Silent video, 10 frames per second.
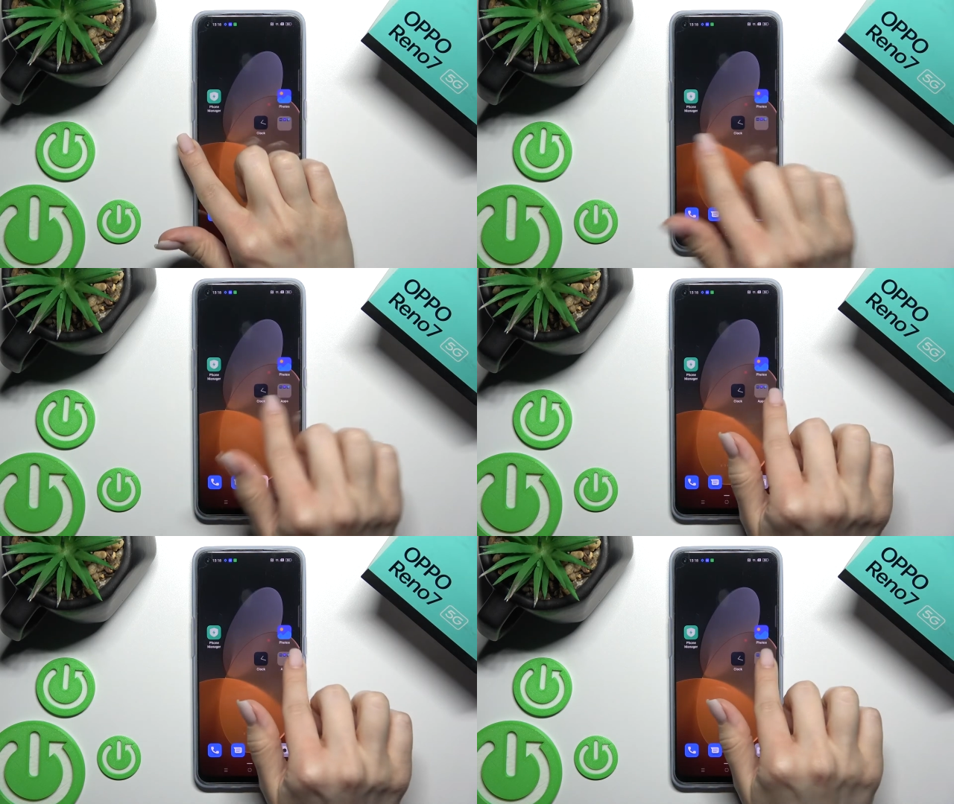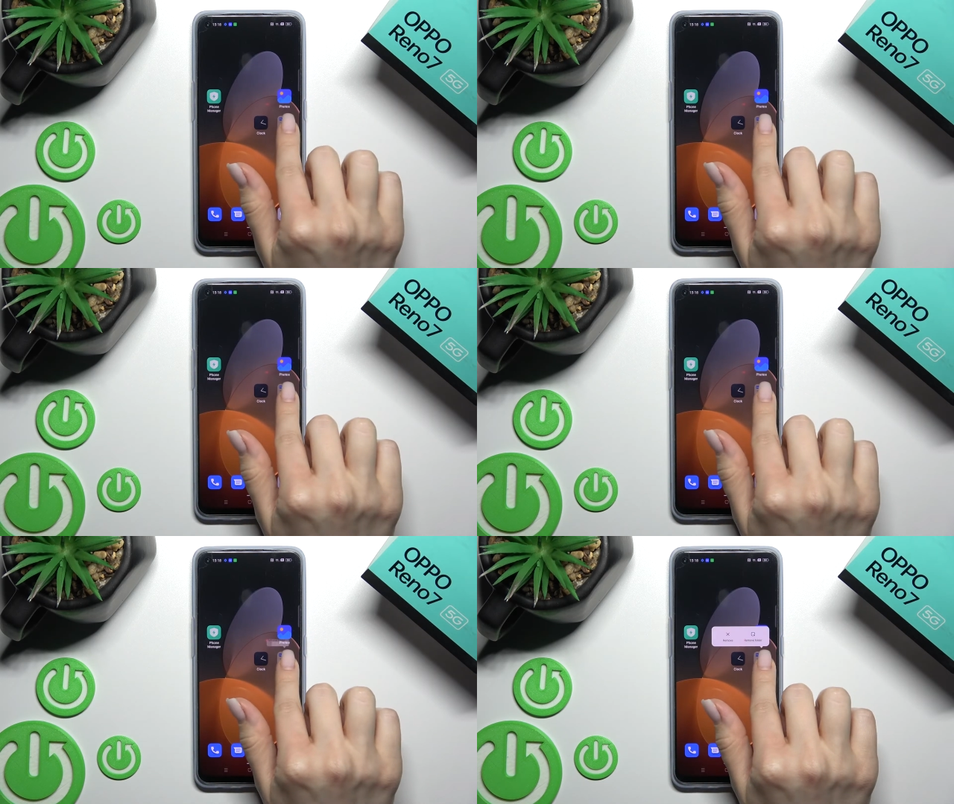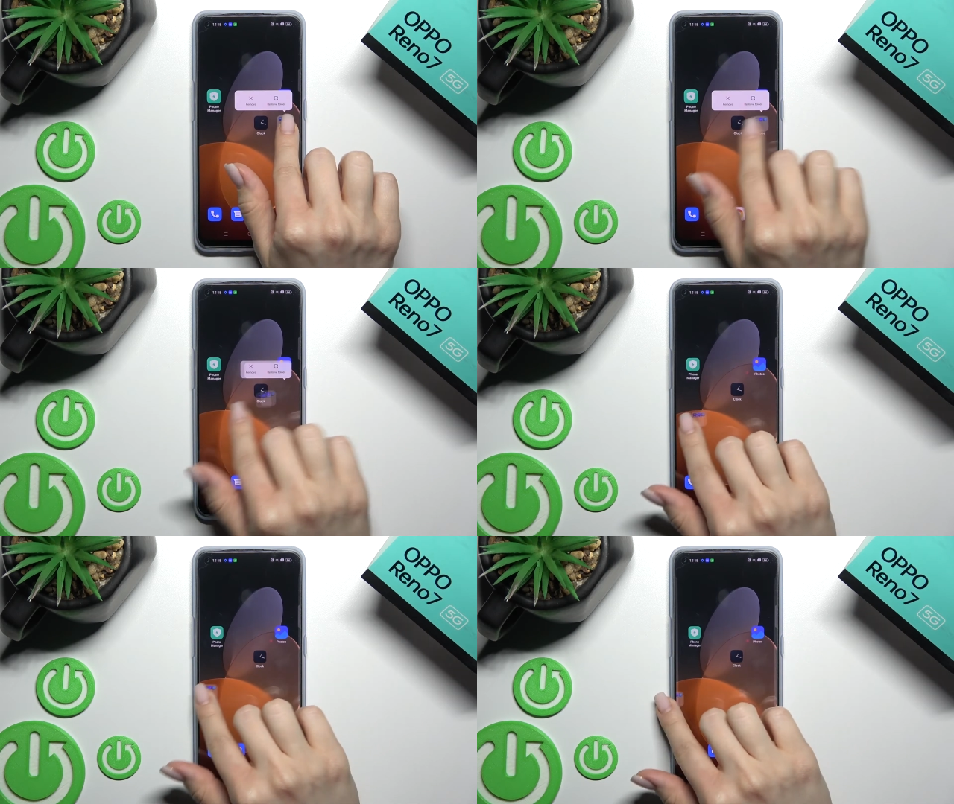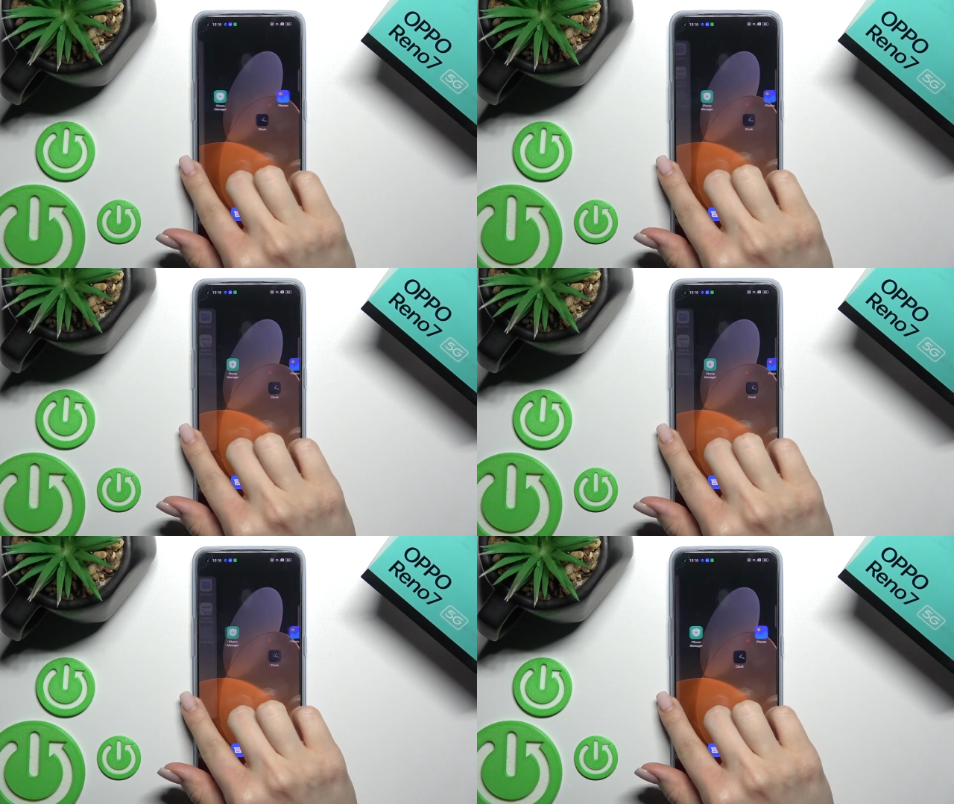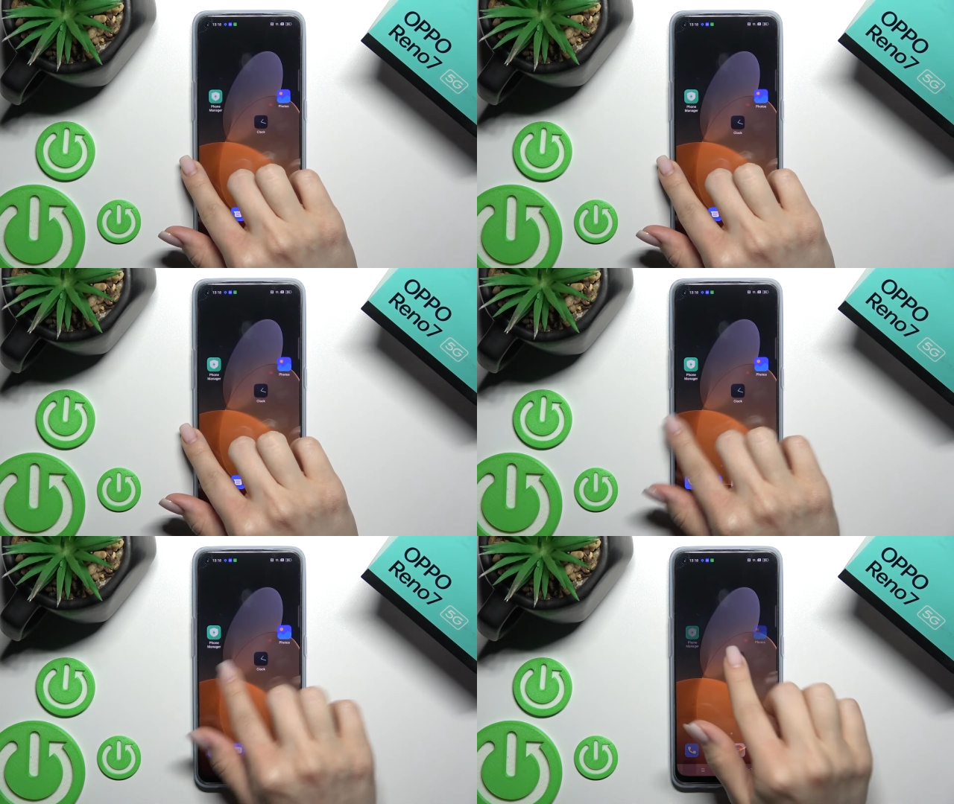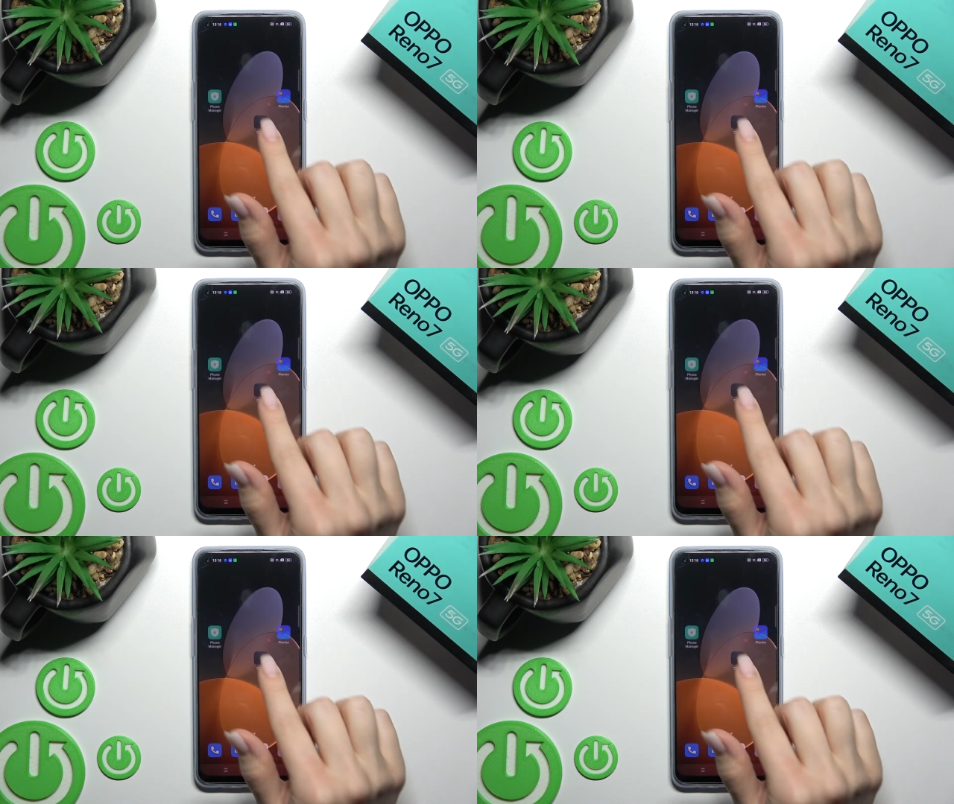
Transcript: No face is visible, so there are no lips to read.